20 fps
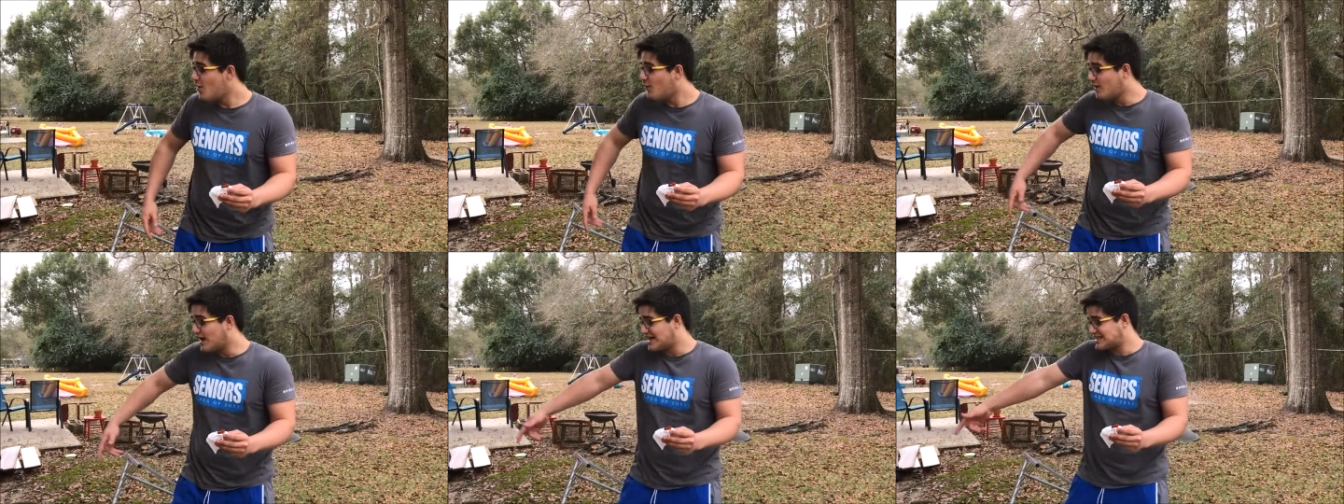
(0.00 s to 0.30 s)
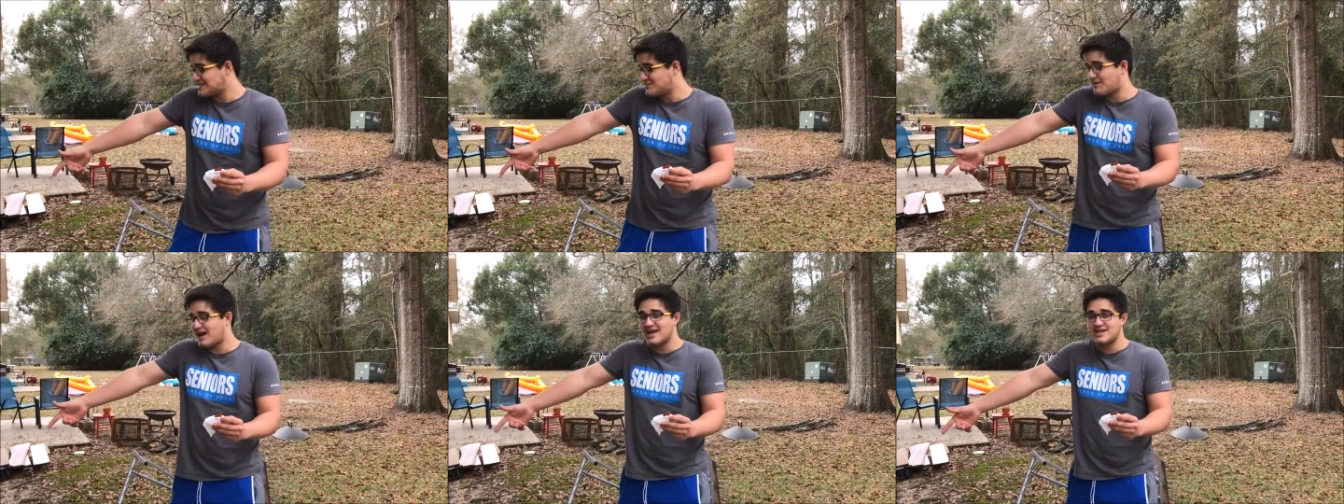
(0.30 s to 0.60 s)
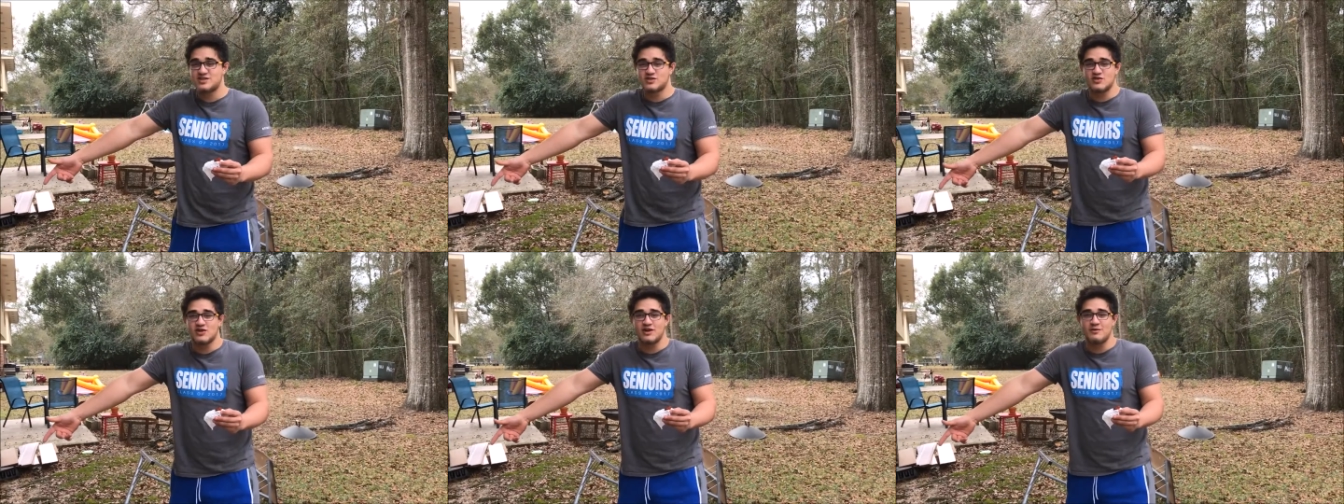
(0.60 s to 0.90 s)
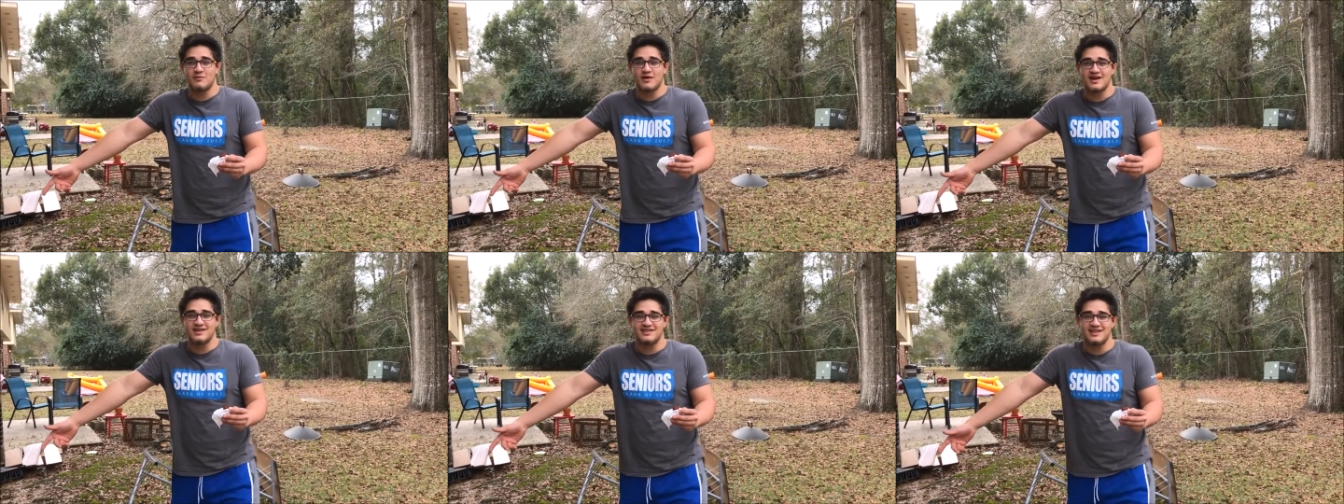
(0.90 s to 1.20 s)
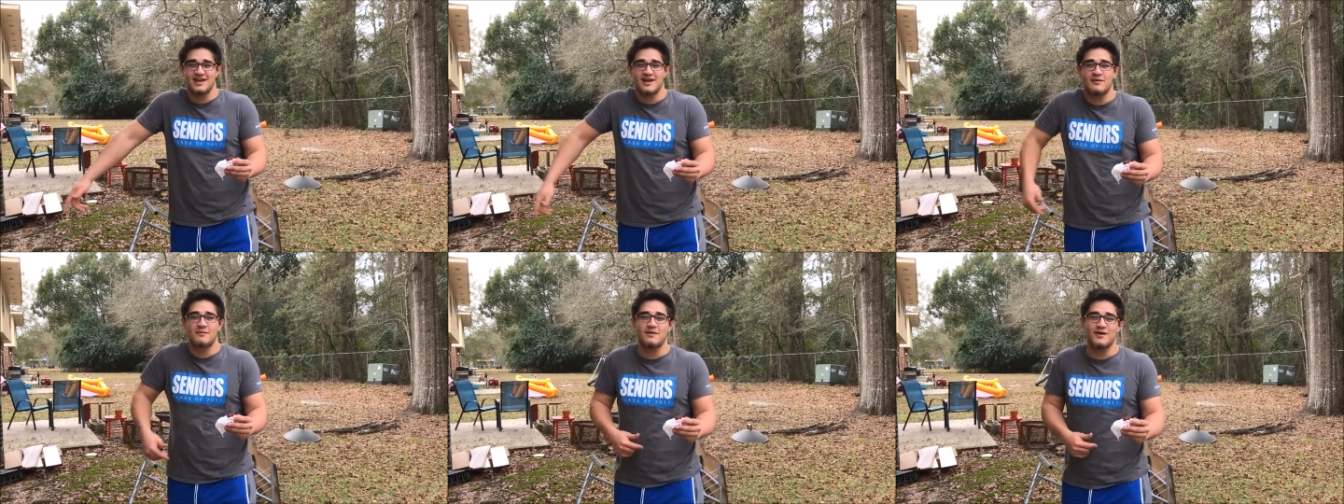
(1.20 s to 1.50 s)
We got some ice cream
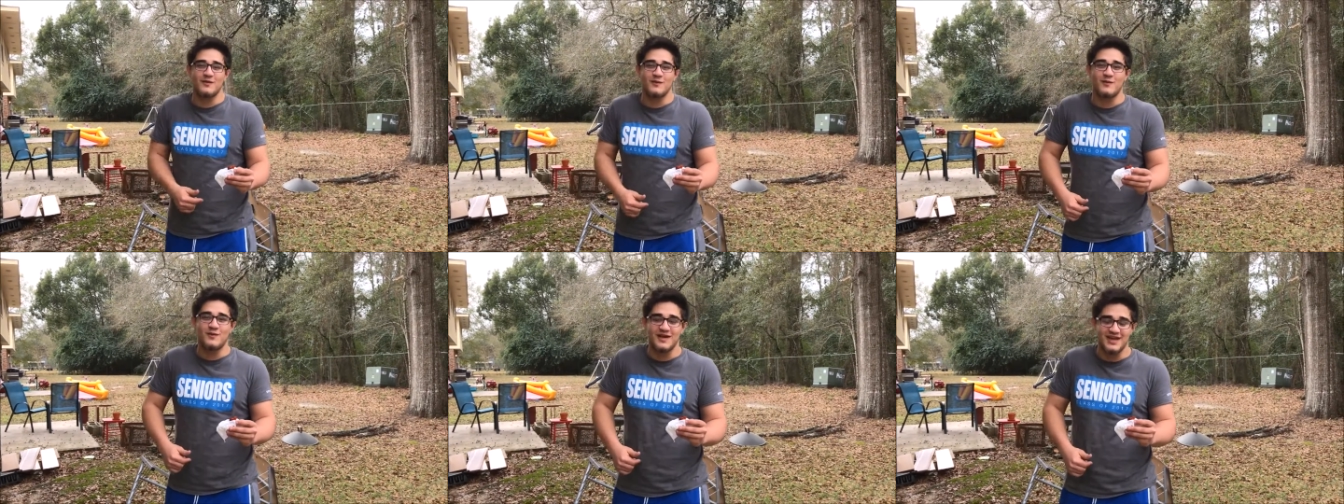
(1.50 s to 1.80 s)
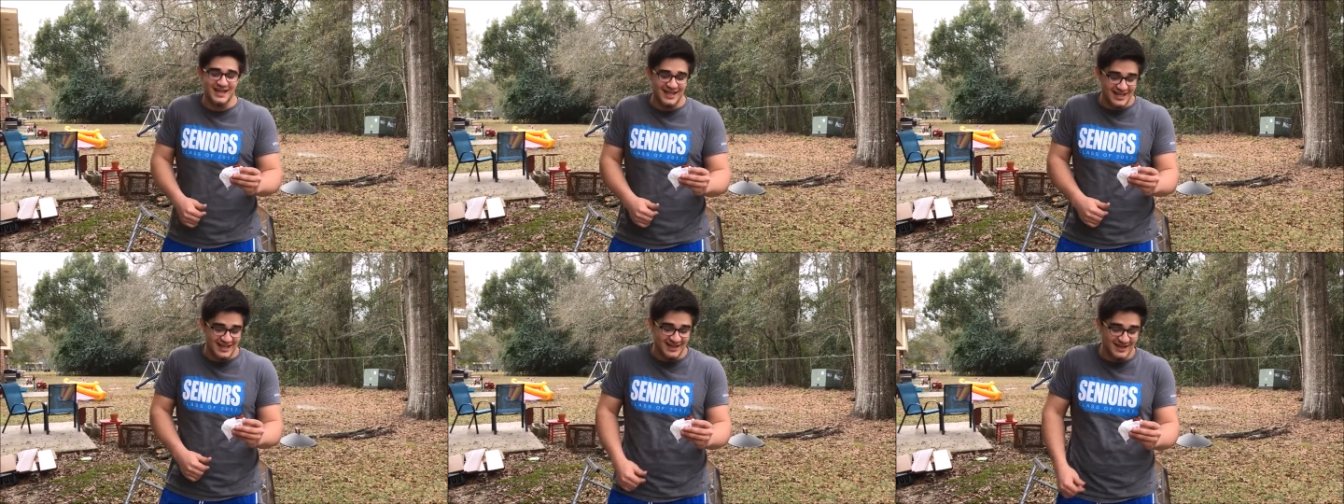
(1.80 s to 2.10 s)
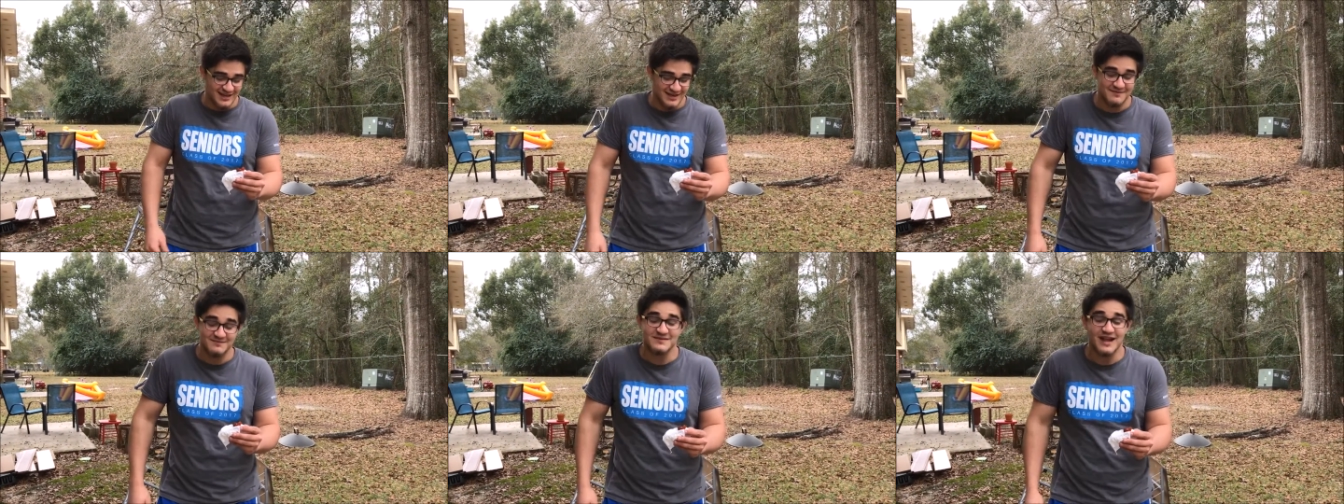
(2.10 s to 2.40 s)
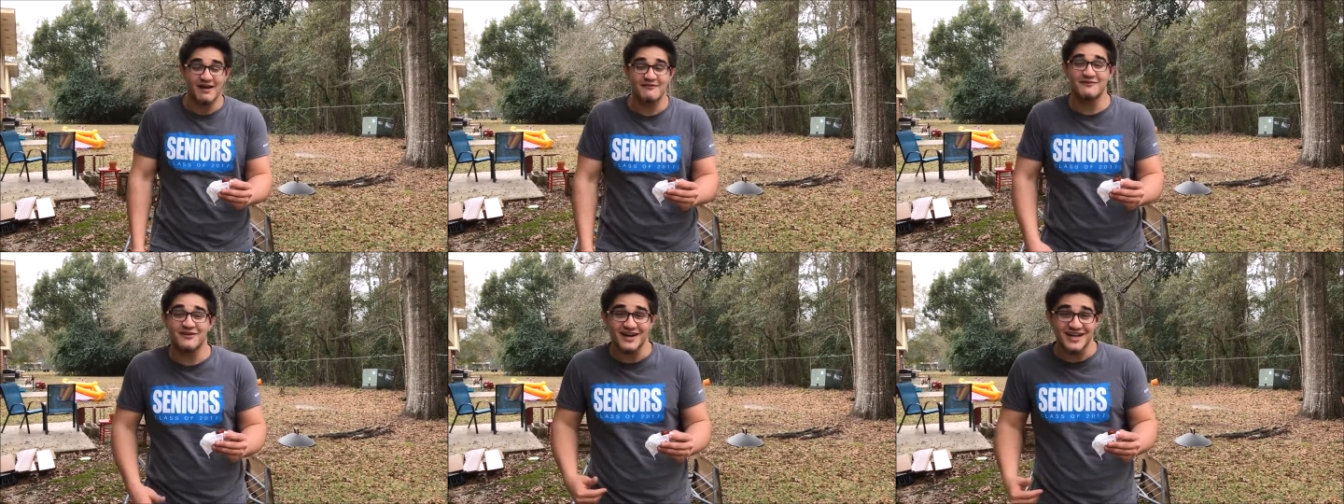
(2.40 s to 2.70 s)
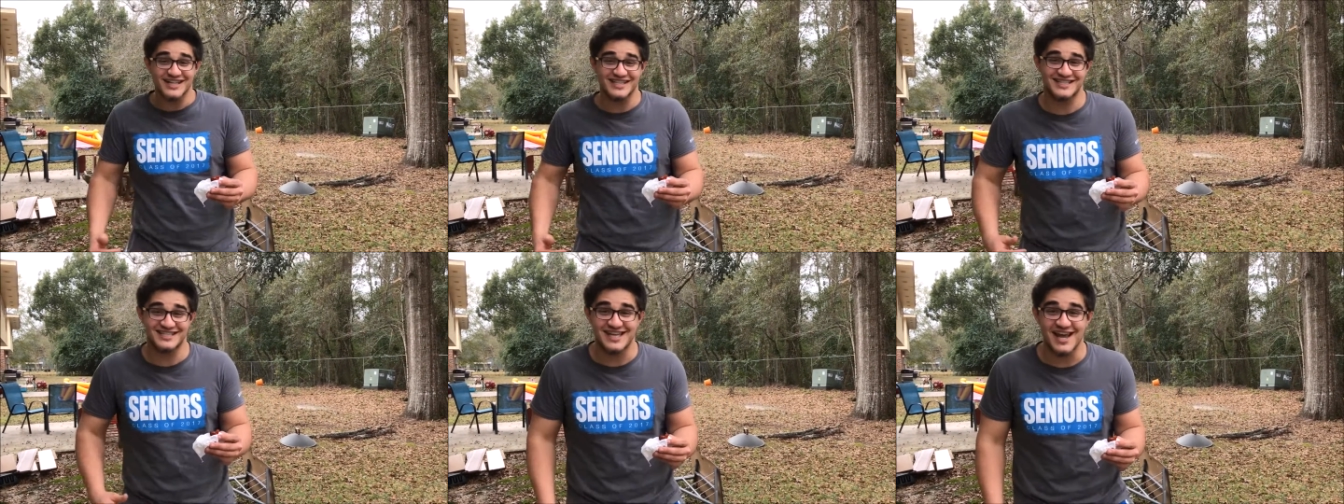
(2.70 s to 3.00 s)
right there, but we... I'm
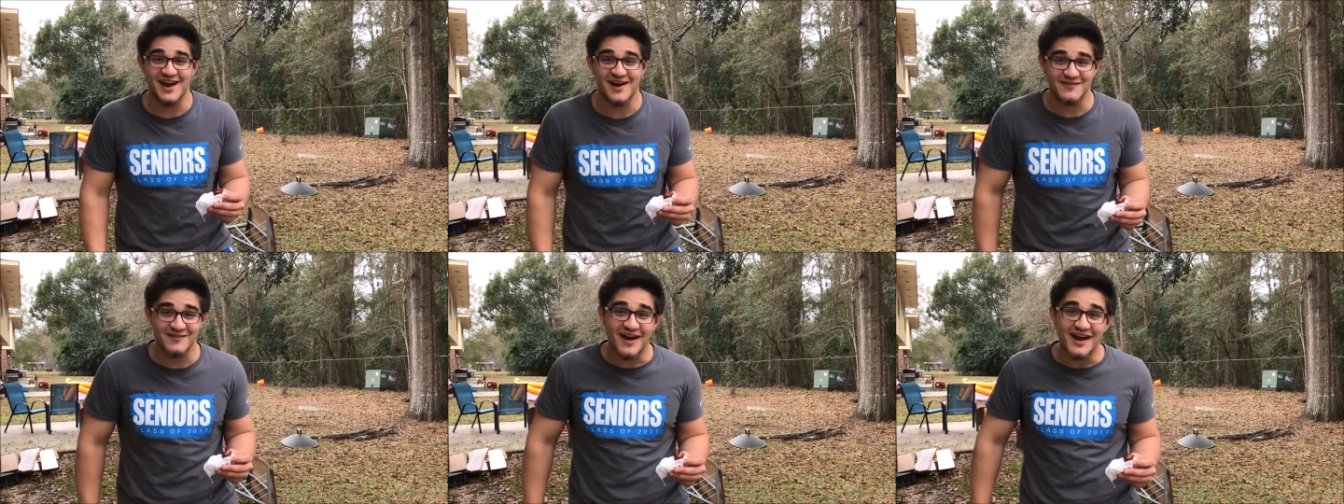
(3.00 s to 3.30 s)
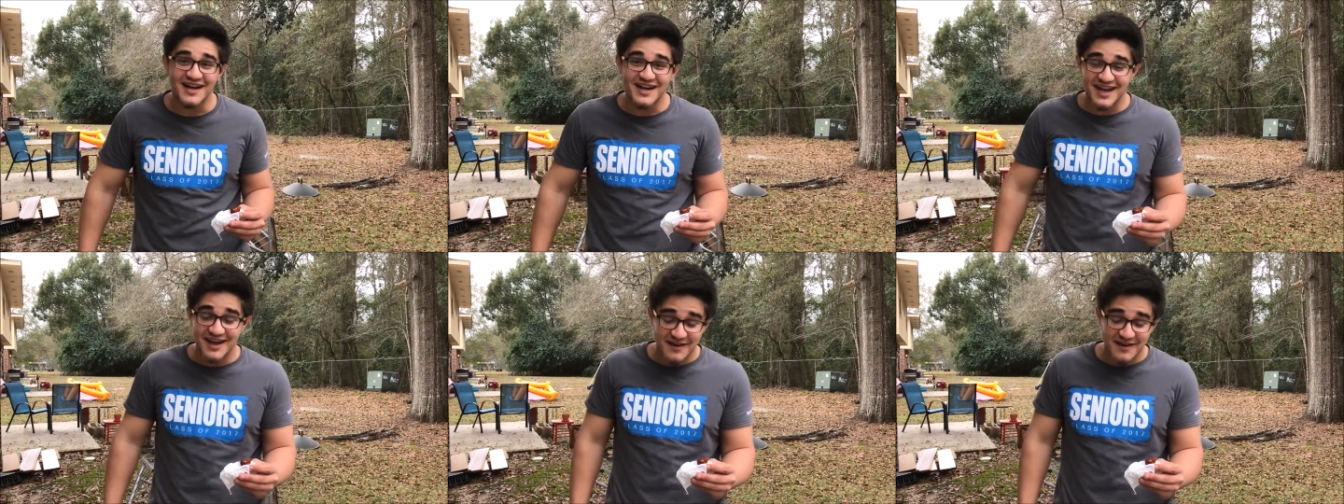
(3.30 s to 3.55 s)
fucking scared right